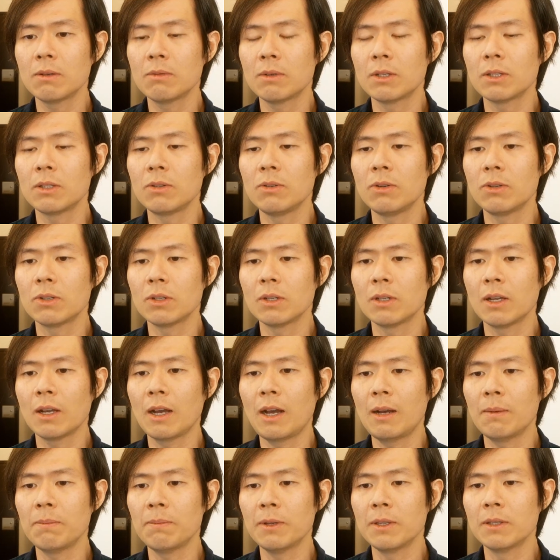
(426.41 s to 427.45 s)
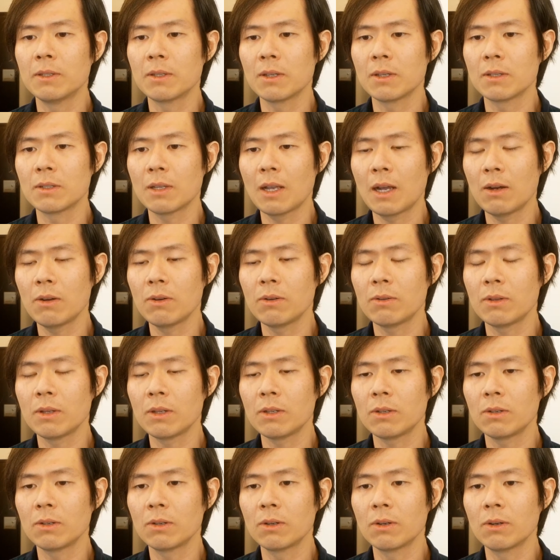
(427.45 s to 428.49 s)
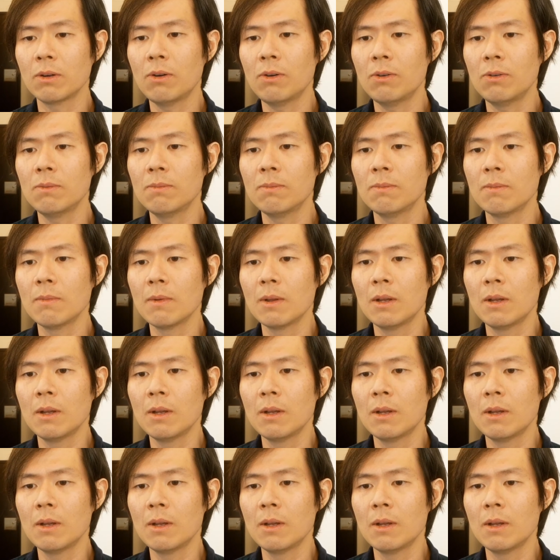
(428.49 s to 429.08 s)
what usually happens is, now that you're home,